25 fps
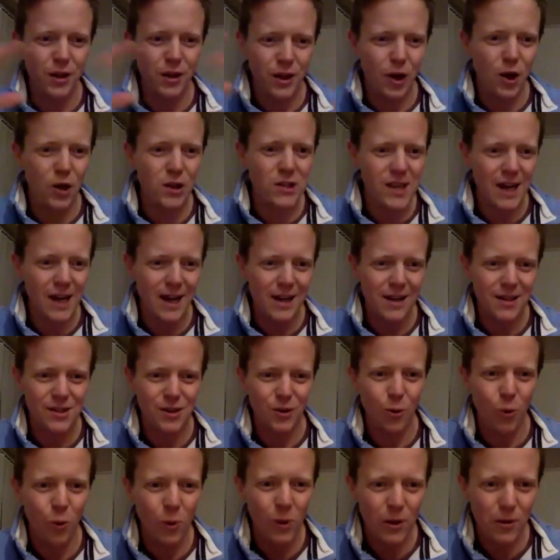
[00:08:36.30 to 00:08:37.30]
God's hands are
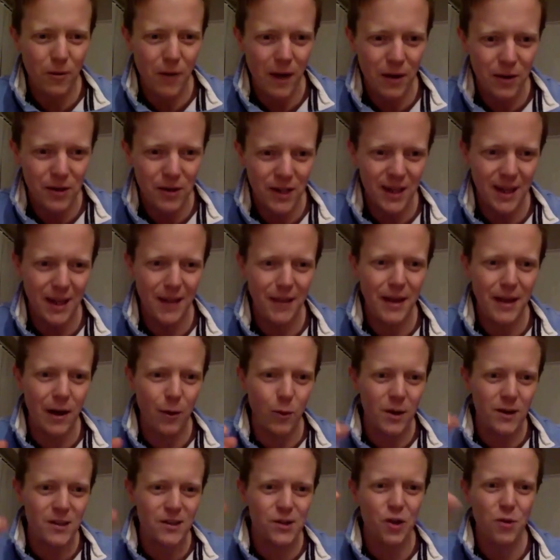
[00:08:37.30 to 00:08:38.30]
all around it. And now
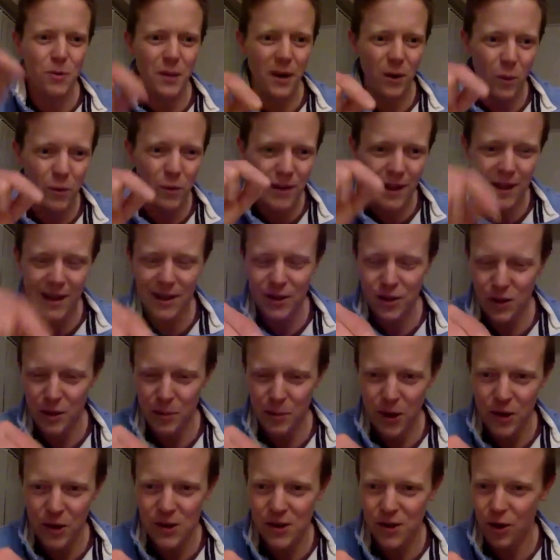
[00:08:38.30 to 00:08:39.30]
we're zooming, we've clicked on a
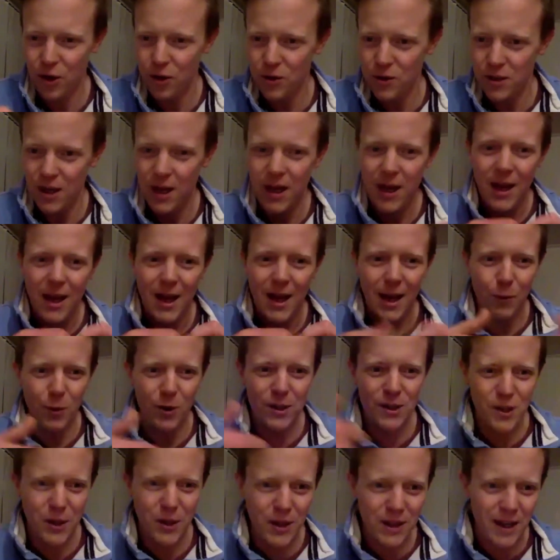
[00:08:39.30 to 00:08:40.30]
postcode and we're
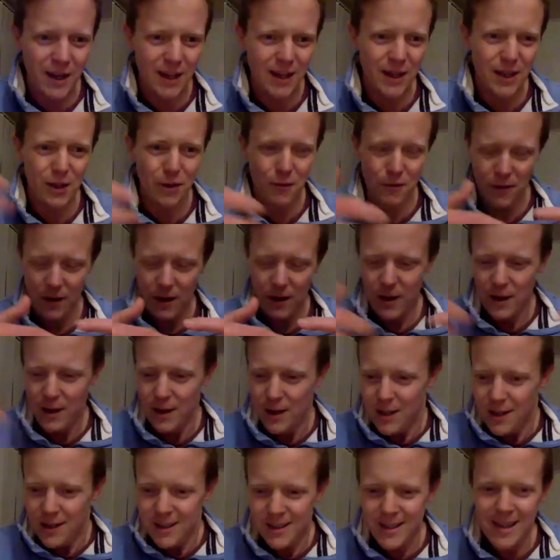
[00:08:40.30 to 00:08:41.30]
doing that kind of
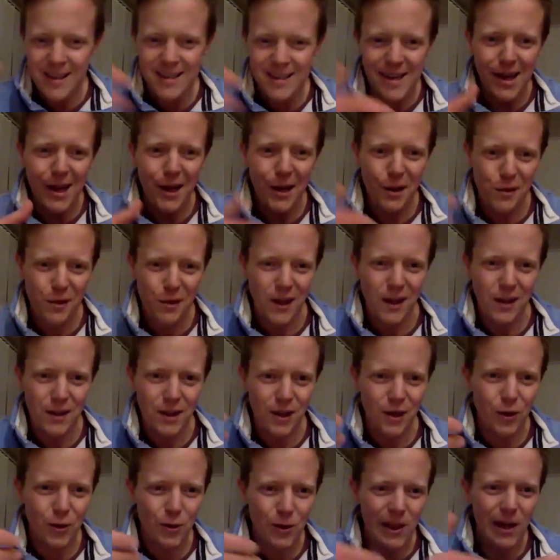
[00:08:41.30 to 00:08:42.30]
dizzying thing that
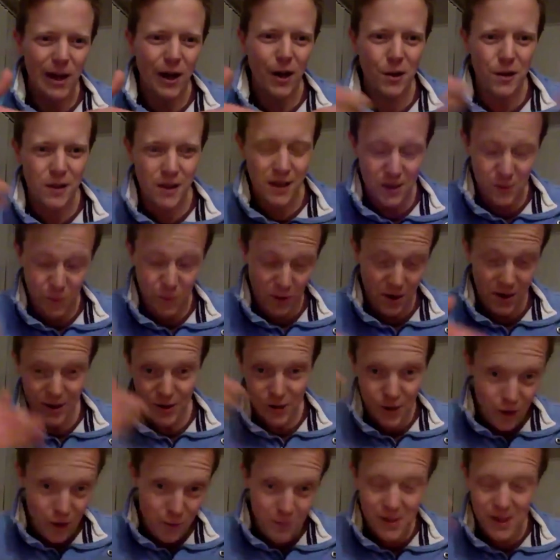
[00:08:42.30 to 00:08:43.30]
Google Earth does, where it
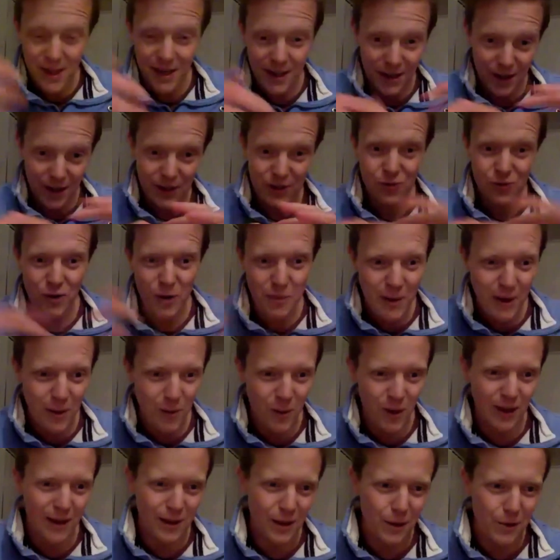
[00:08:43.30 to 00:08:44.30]
zooms in extremely
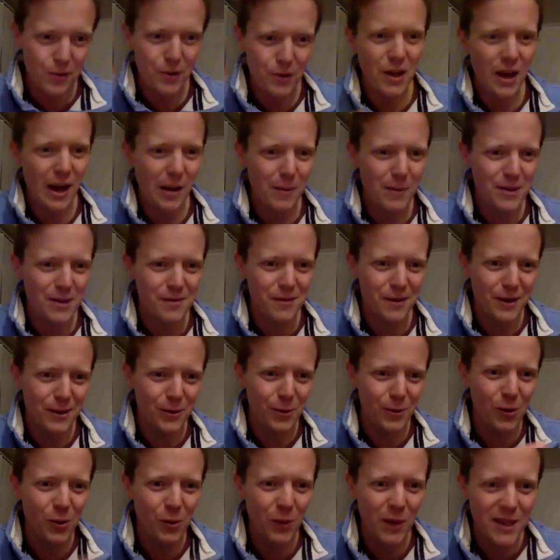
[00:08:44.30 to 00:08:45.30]
quickly through the atmosphere and
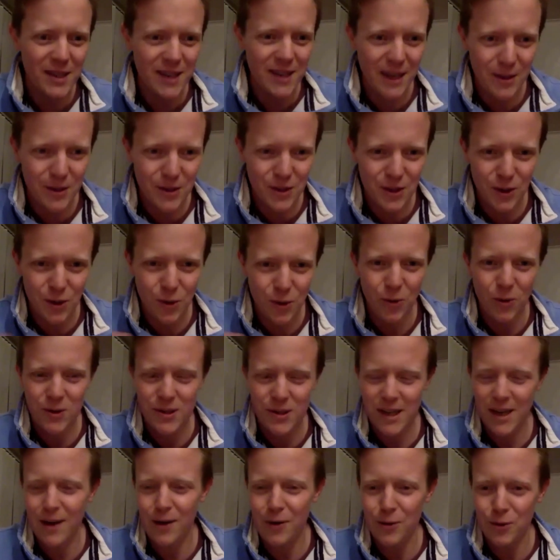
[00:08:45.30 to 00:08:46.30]
all the way down to your
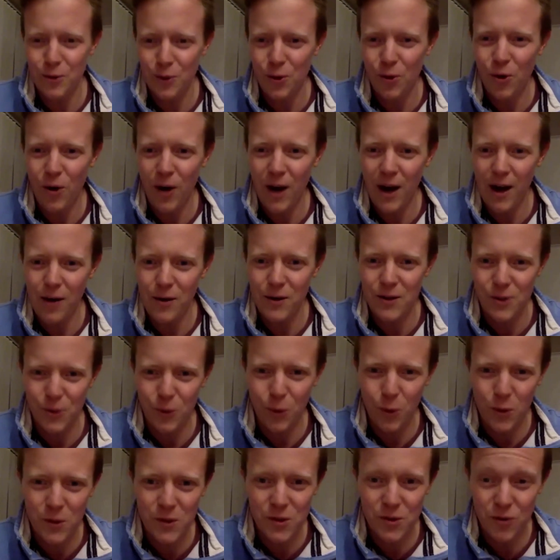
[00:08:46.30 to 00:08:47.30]
town or your house or
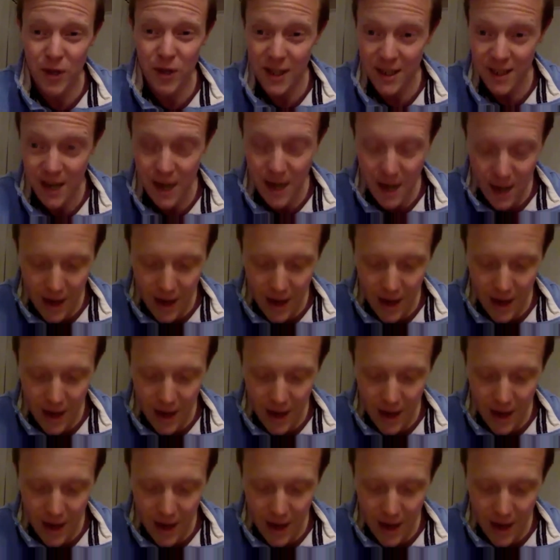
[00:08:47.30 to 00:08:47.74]
your street.